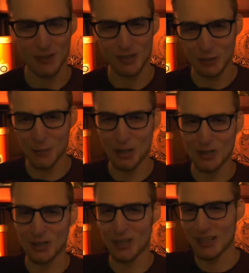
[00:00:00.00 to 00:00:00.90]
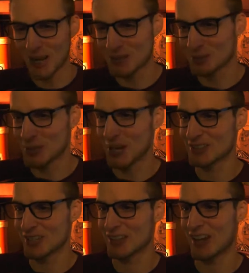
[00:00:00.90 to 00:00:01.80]
So I want to make sure to
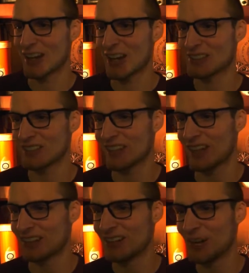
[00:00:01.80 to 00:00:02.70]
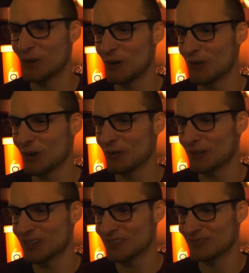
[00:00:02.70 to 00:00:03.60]
enunciate that, whatever the right
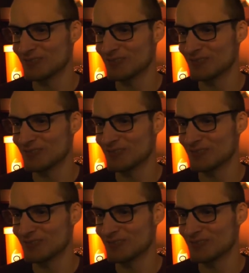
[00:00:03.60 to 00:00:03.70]
word is.